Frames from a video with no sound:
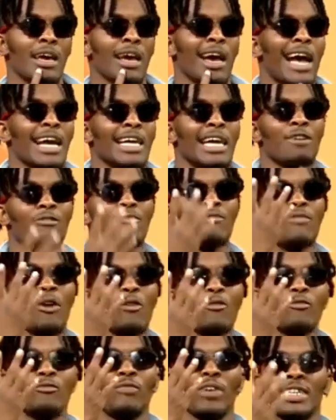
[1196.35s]
I got 4
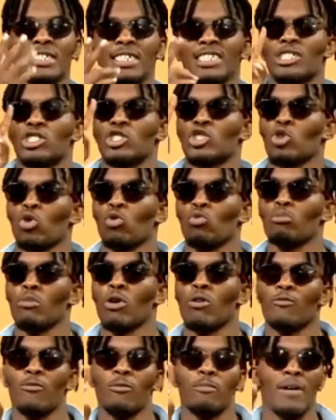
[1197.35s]
figs, I need 2
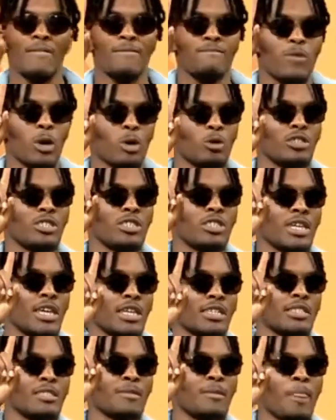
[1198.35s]
more for my first
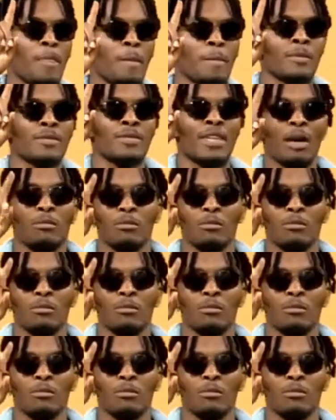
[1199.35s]
6. That